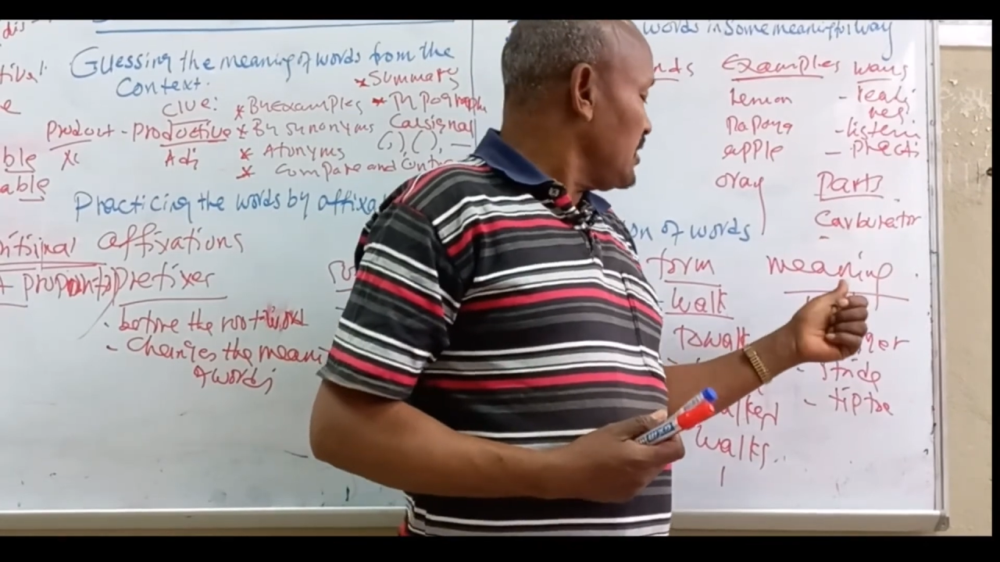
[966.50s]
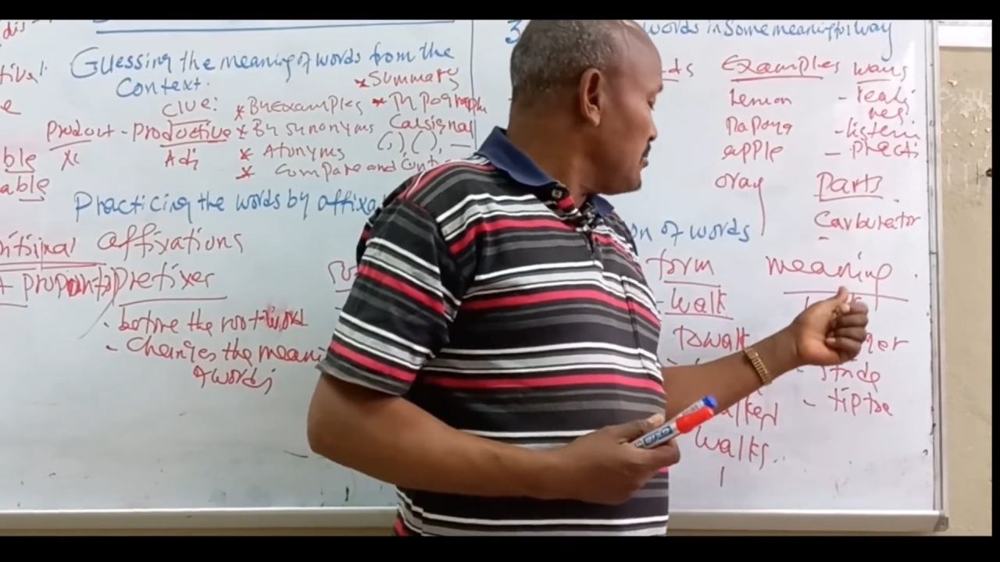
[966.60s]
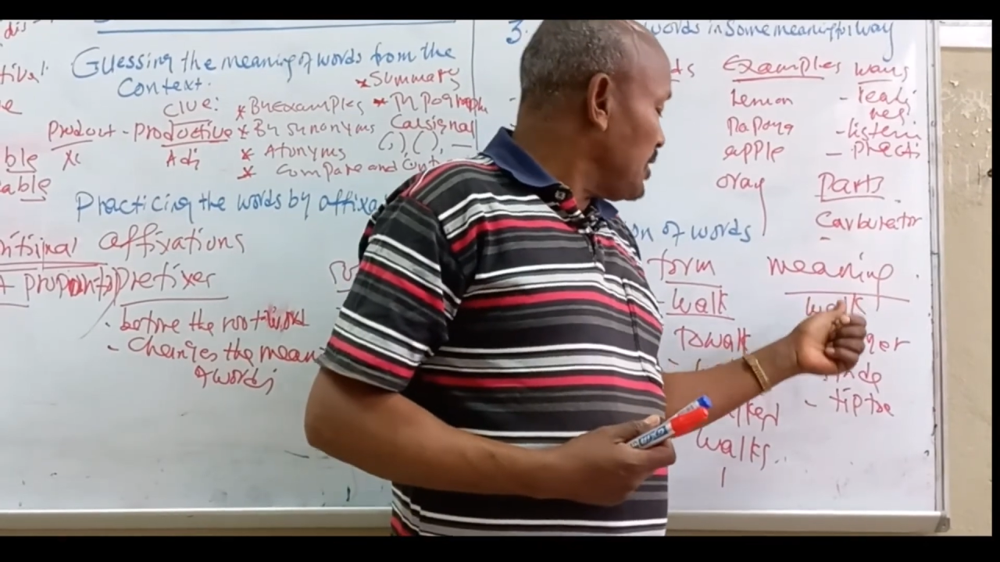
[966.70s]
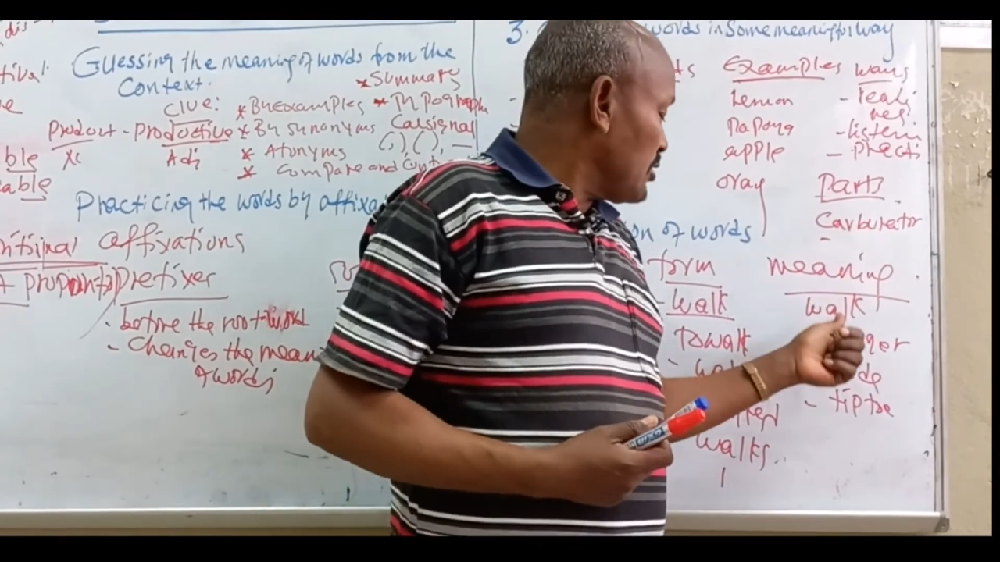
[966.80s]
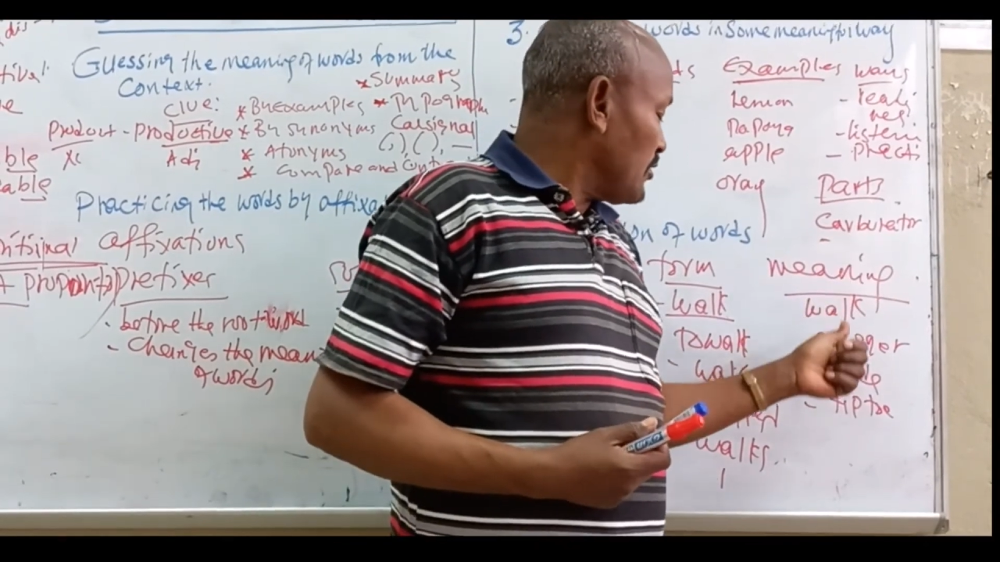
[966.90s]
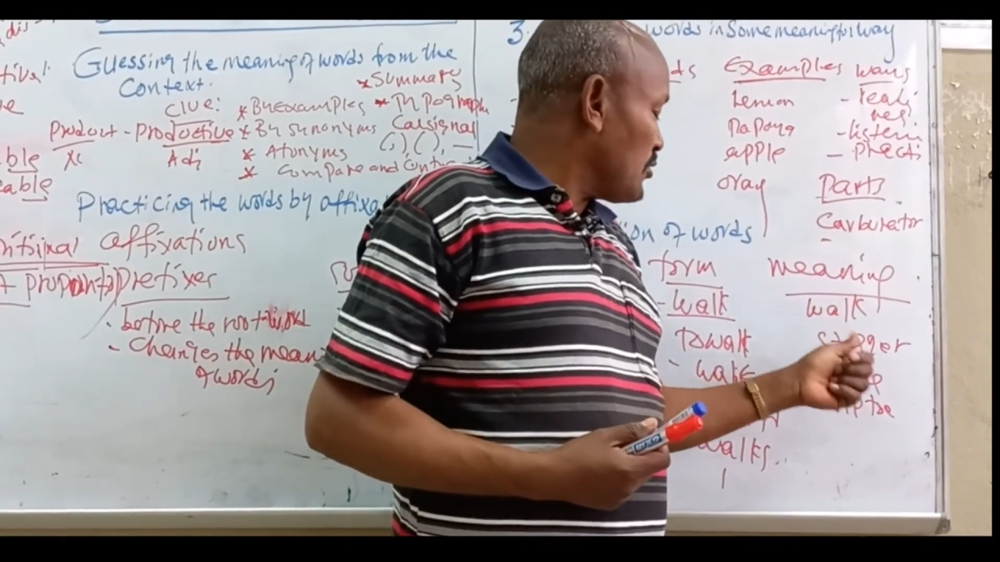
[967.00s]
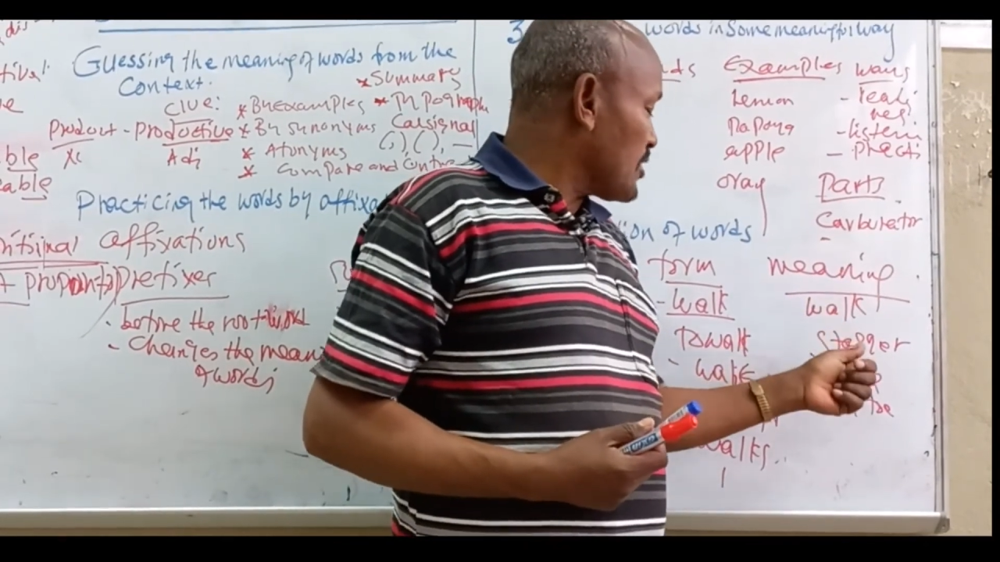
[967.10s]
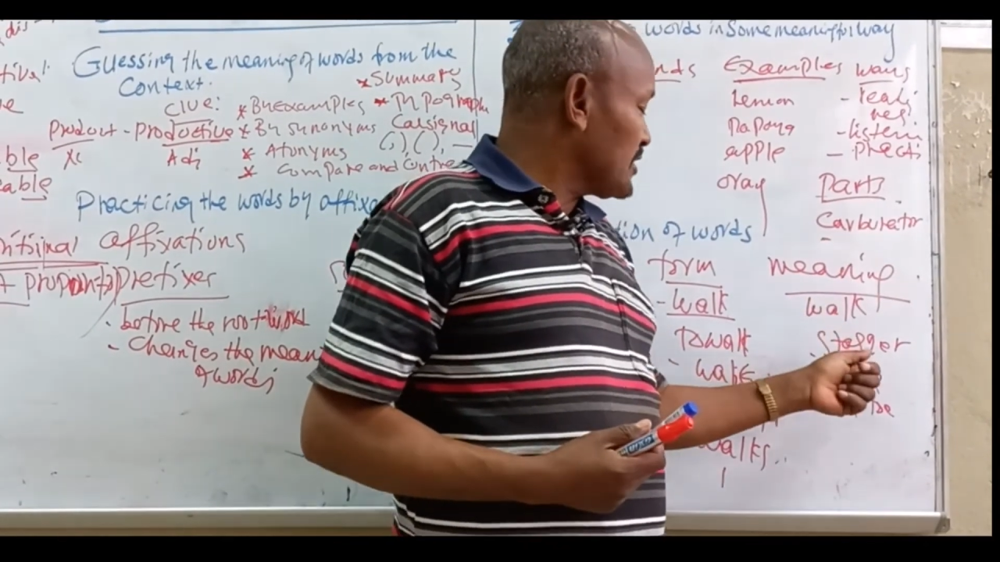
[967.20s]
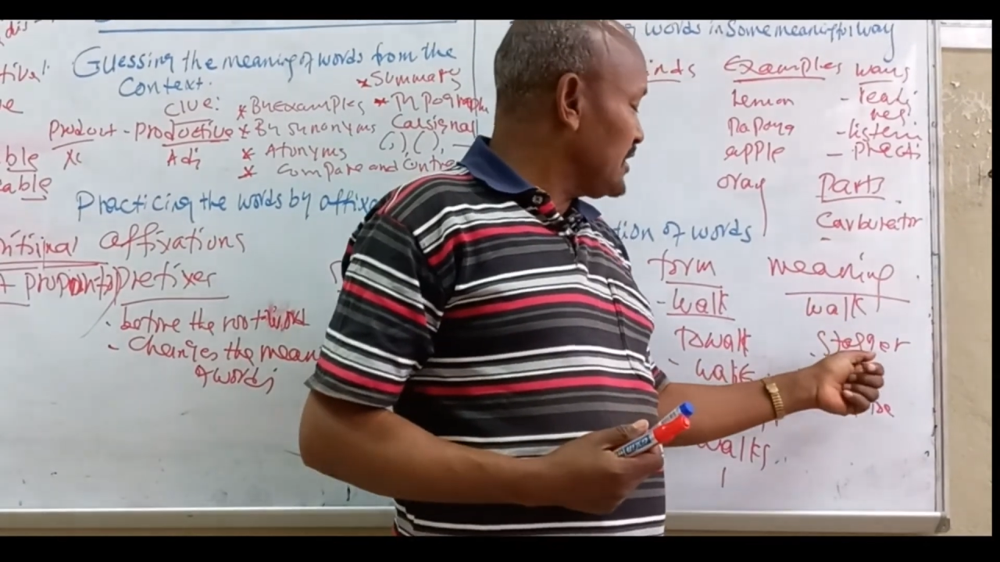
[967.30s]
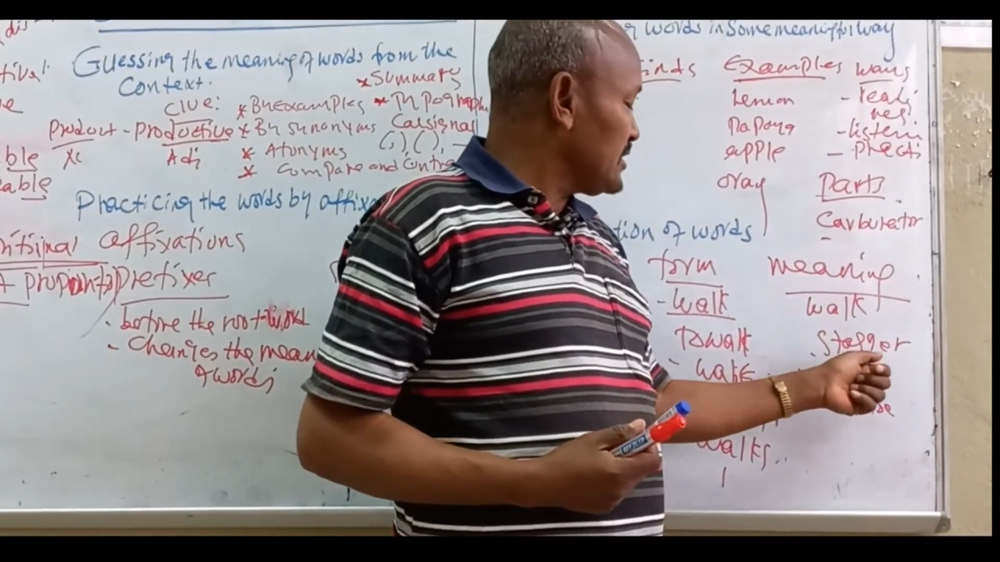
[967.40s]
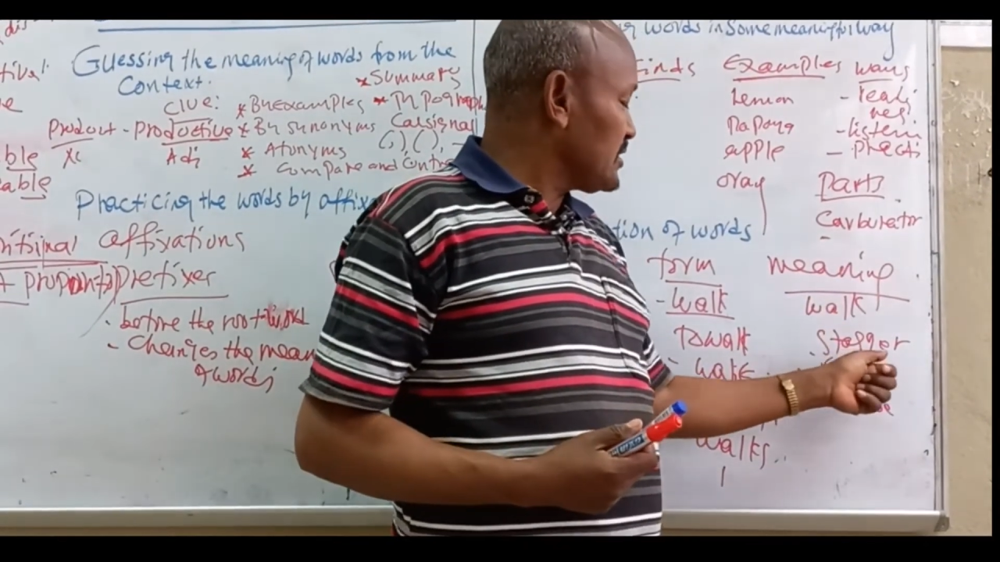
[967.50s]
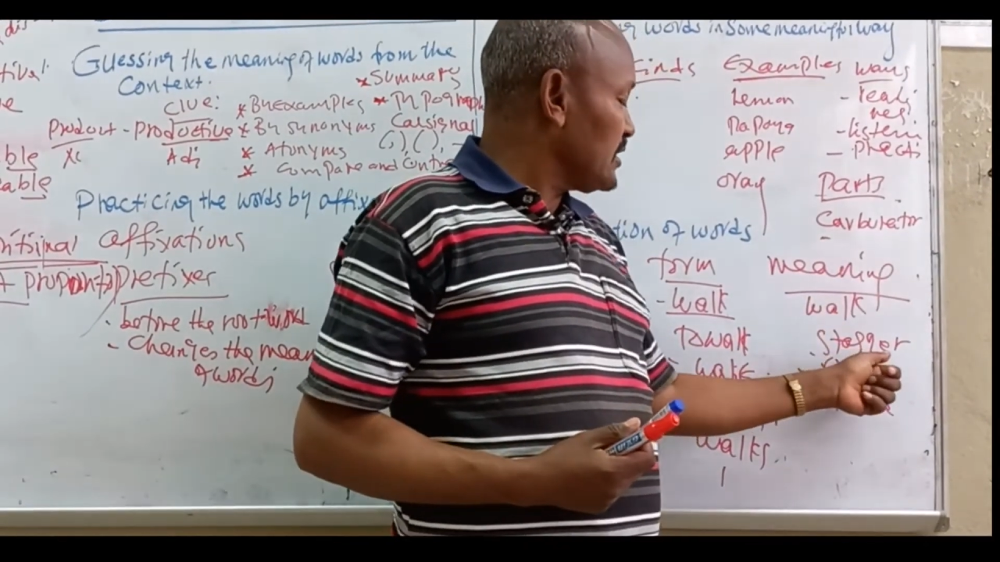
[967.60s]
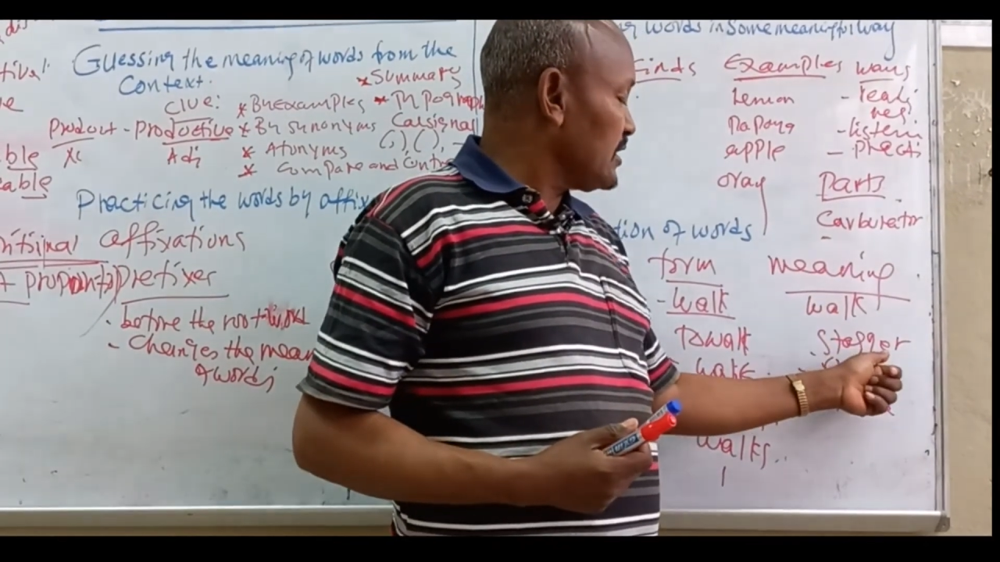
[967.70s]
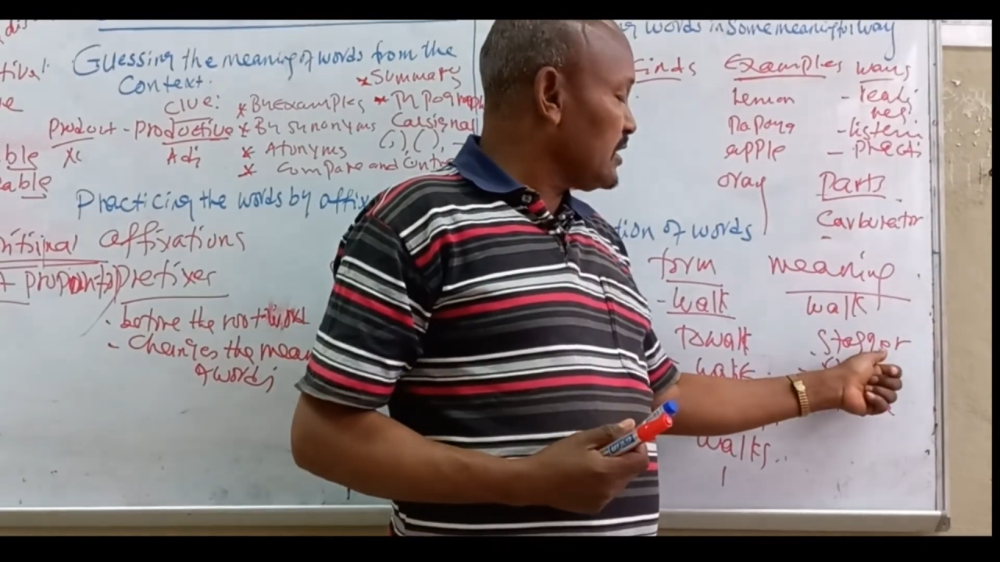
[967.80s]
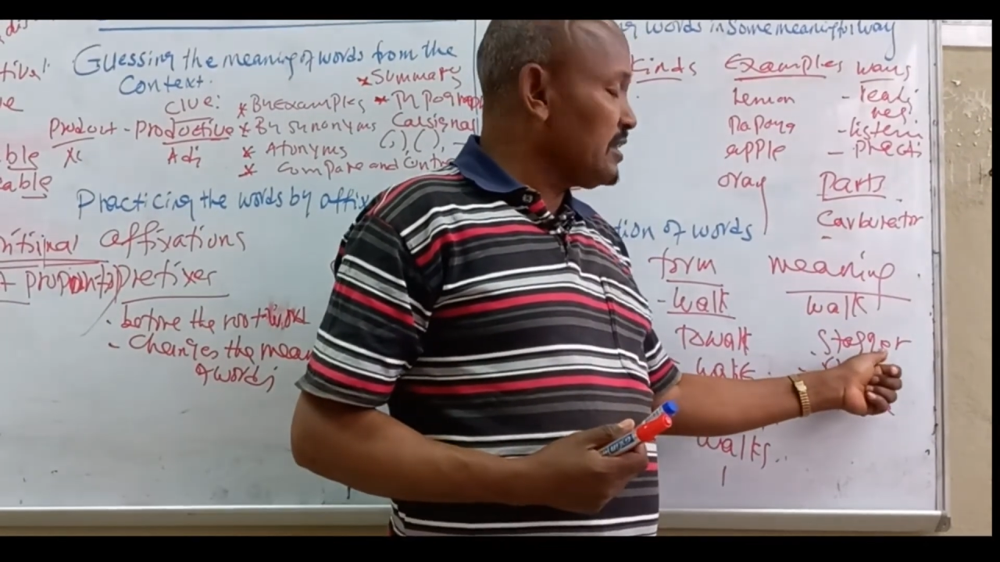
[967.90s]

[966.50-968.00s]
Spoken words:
the meaning of word is